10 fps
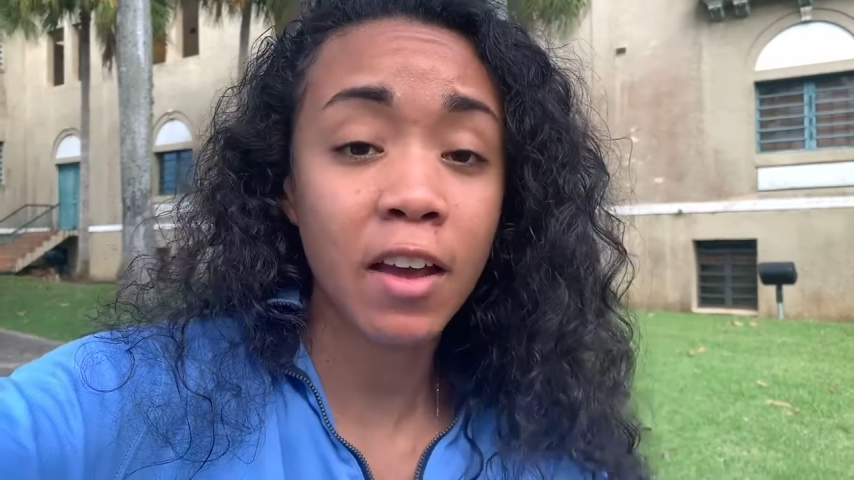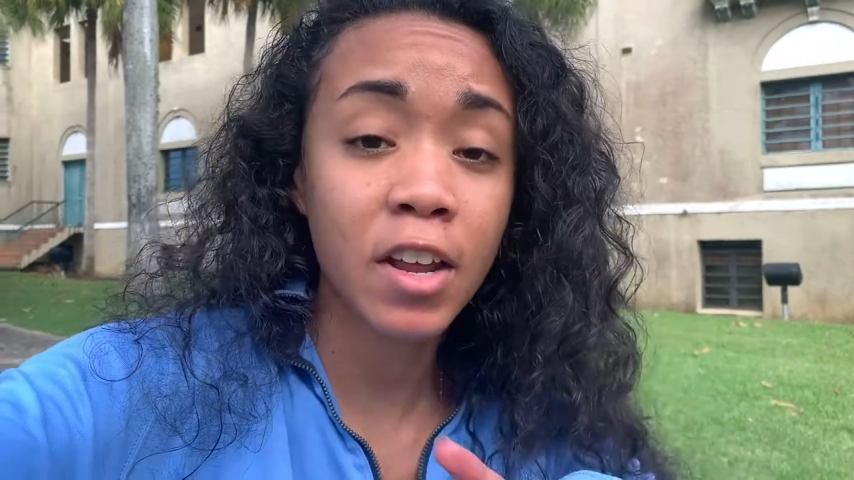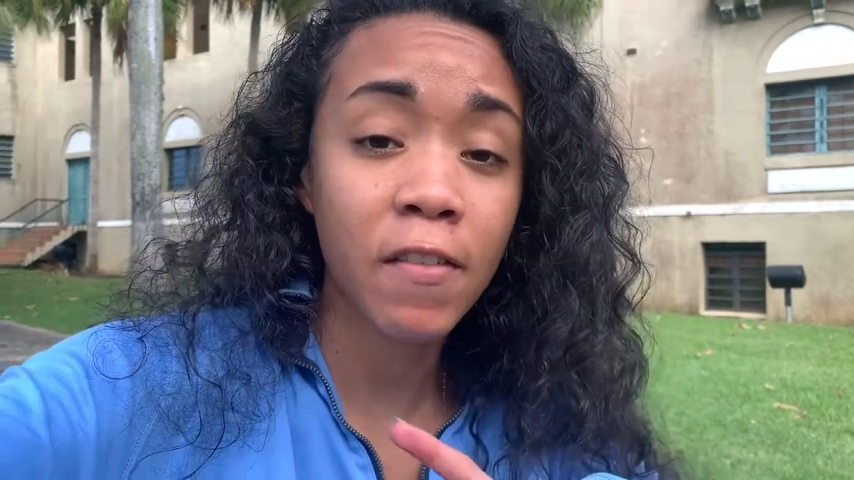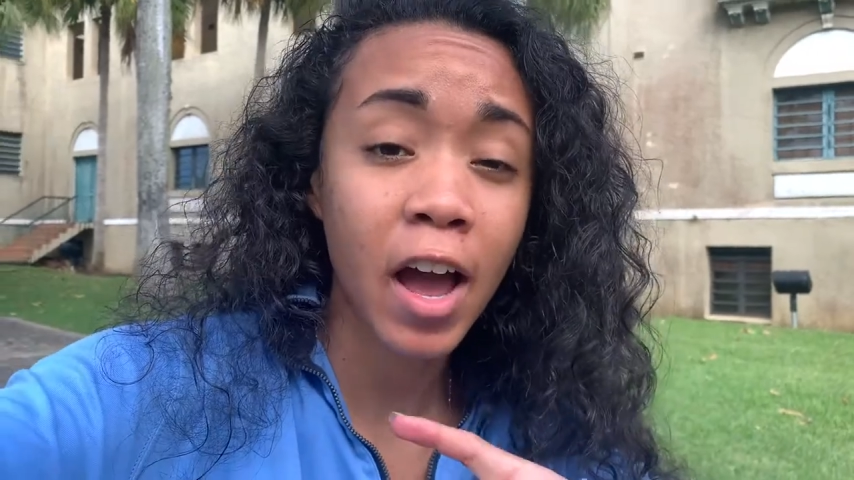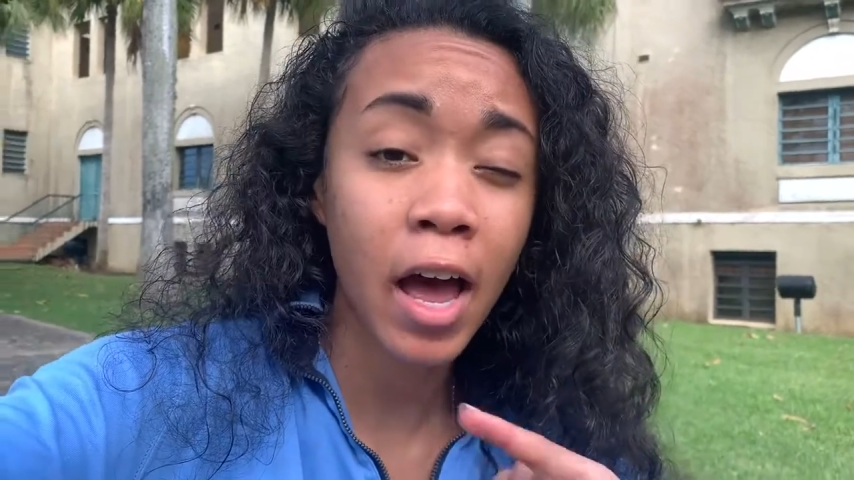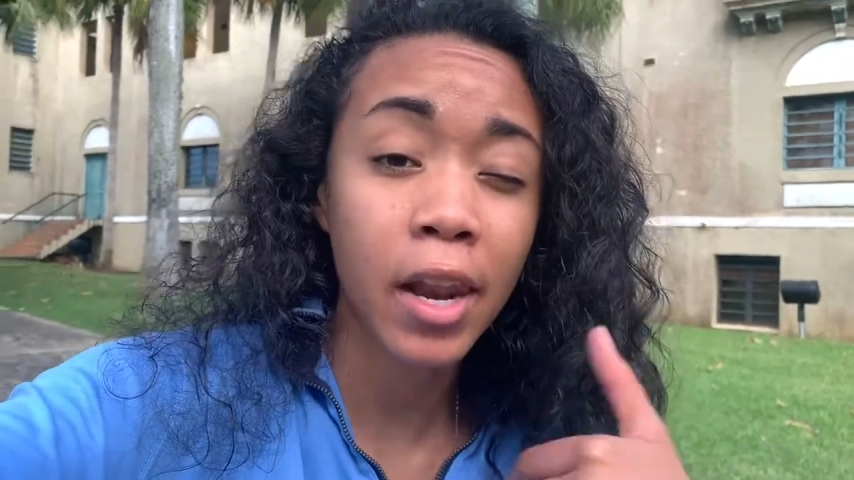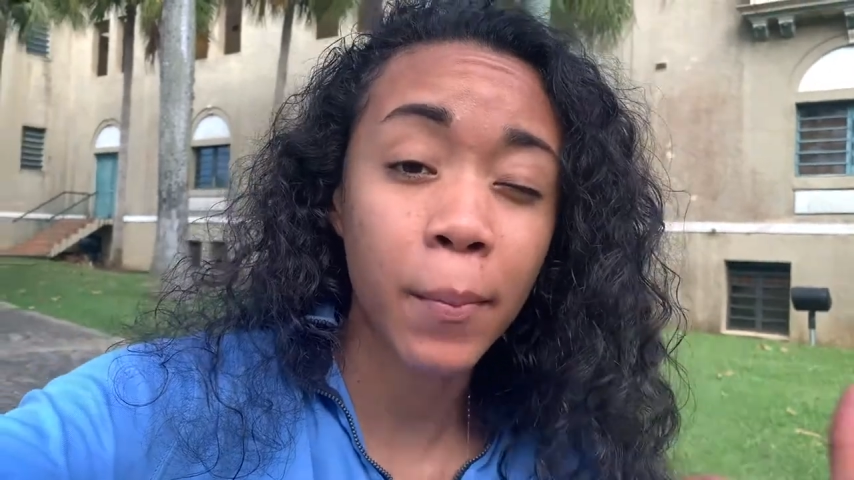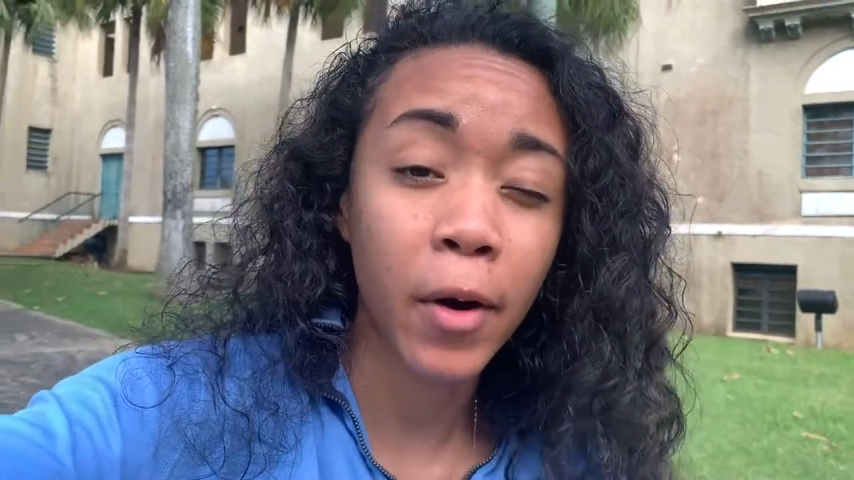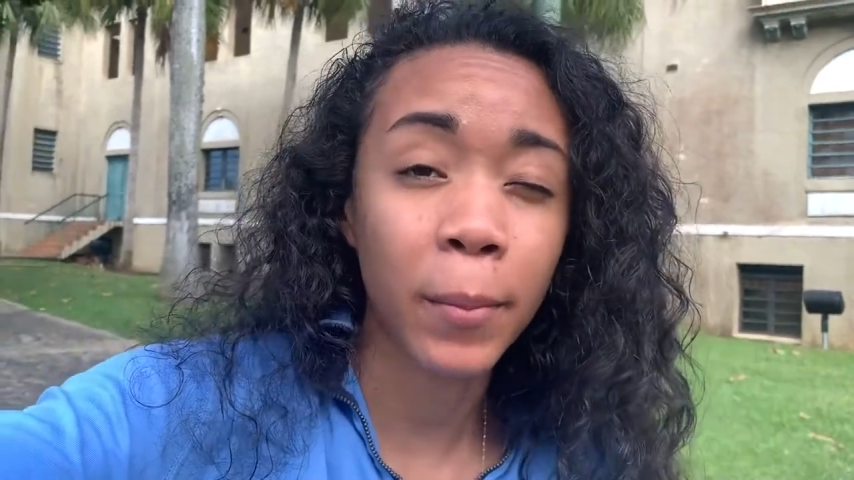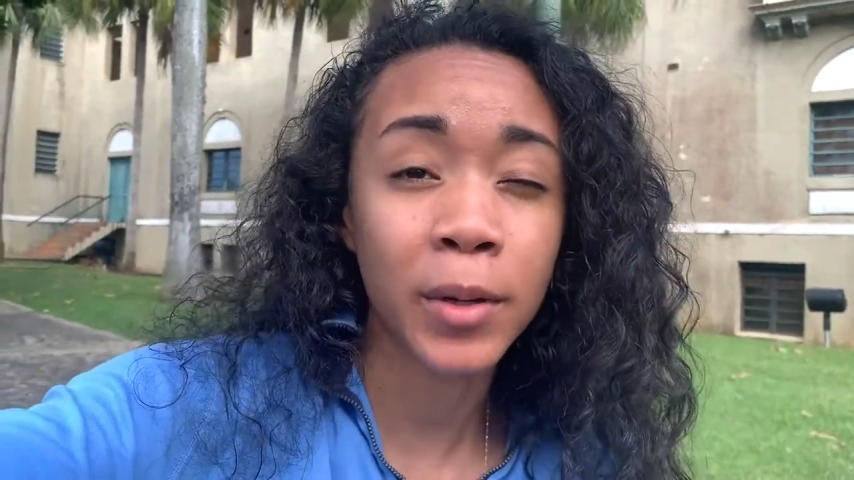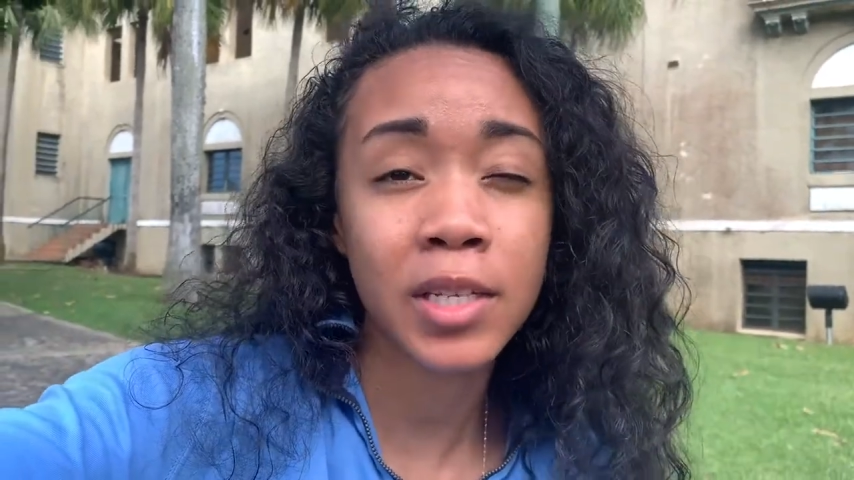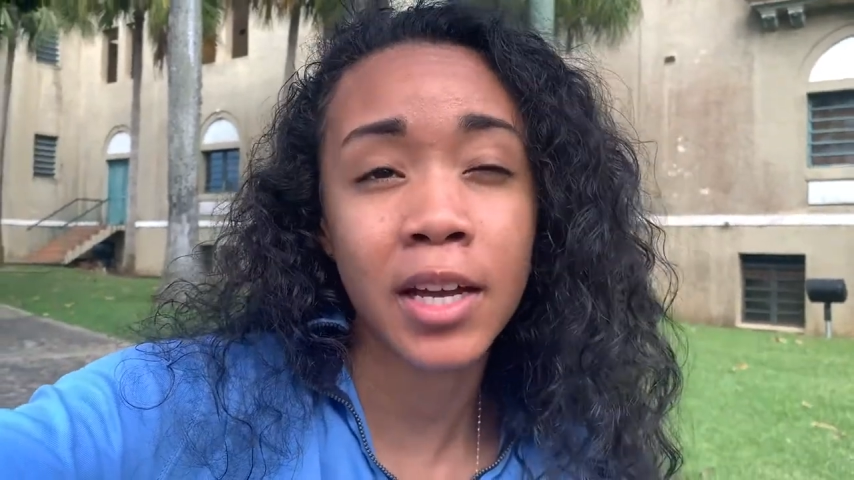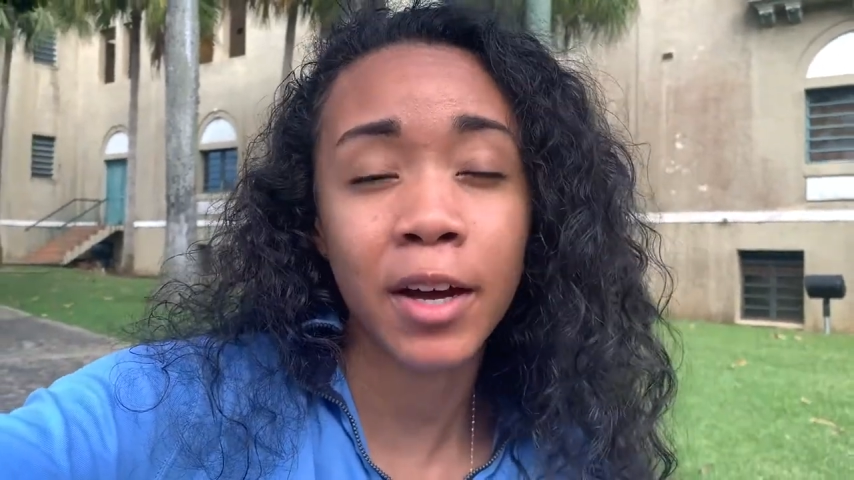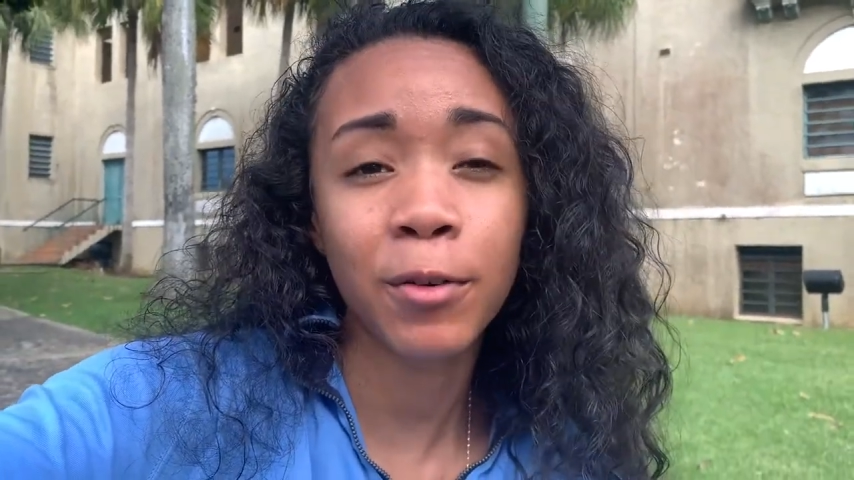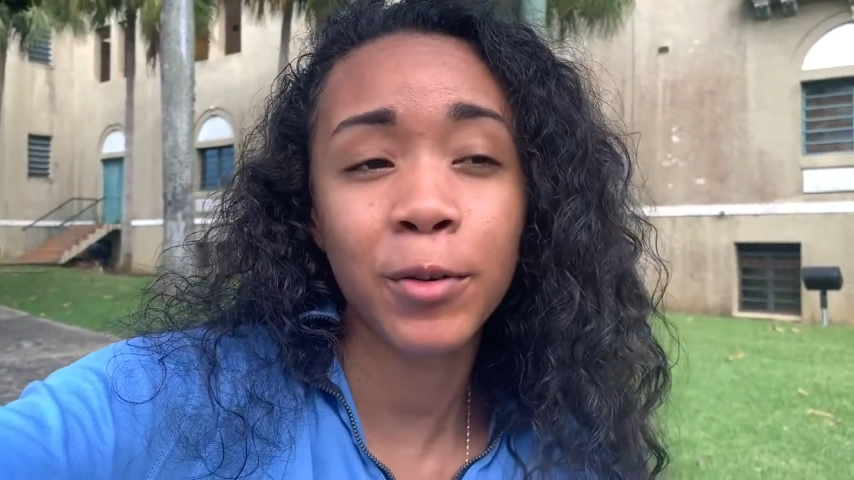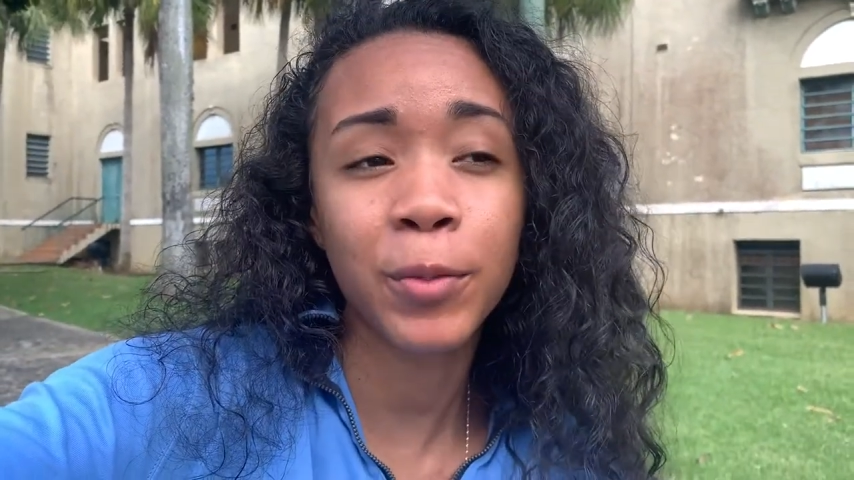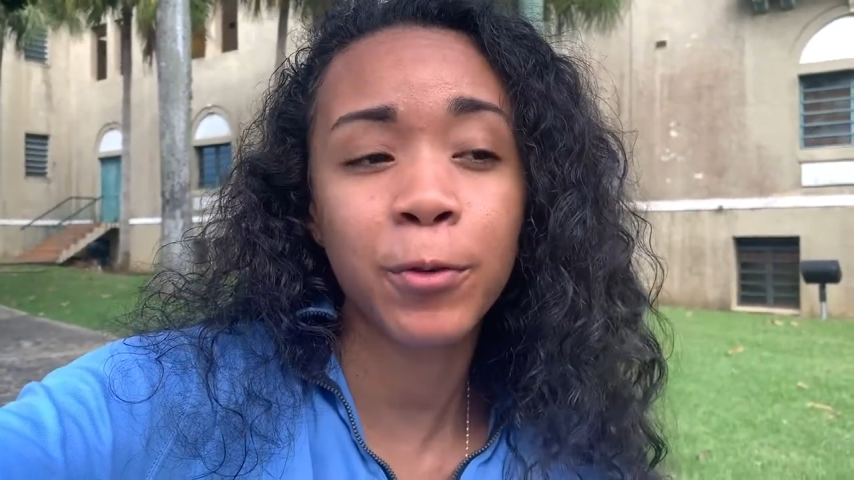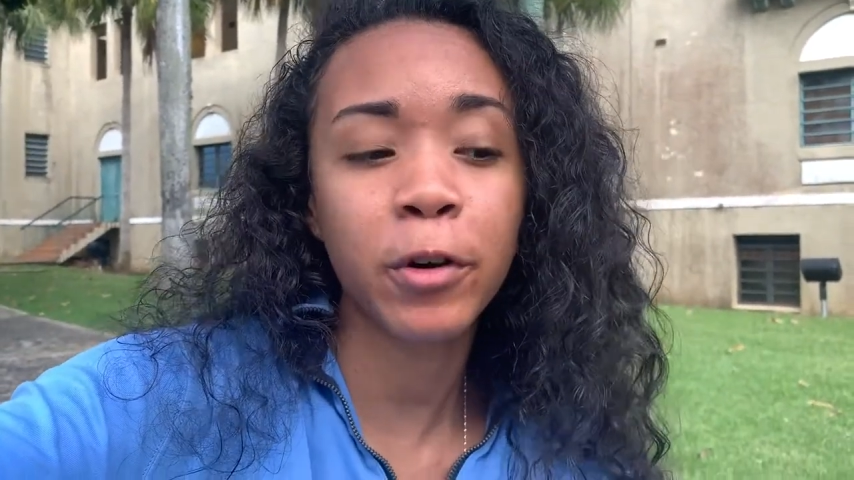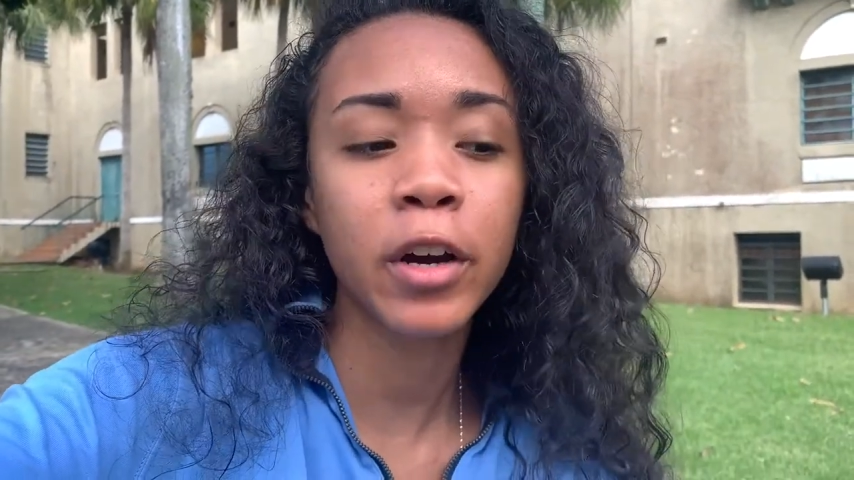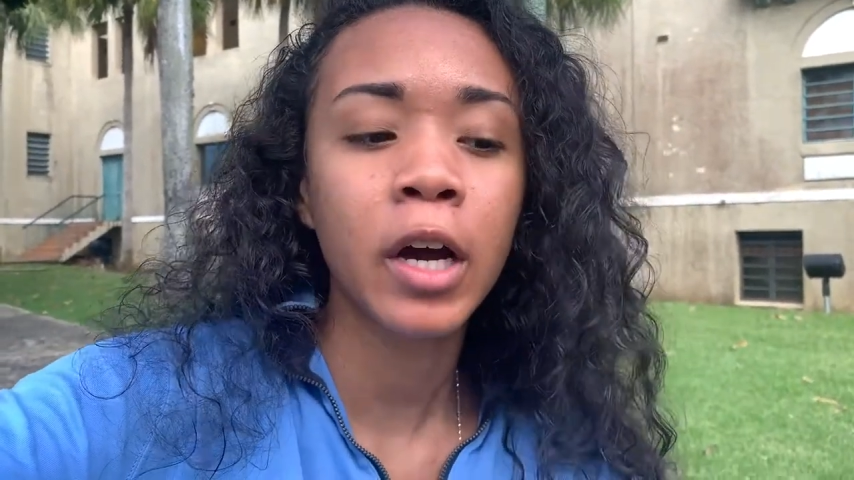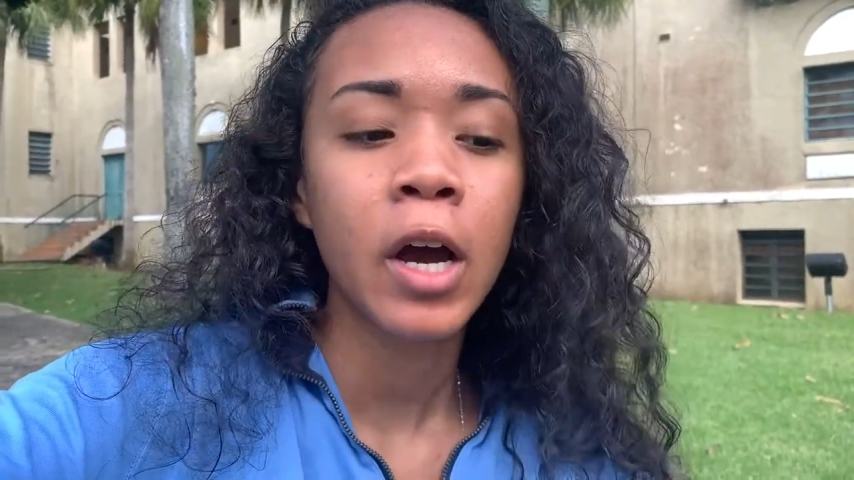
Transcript: I've never had an apartment style room before,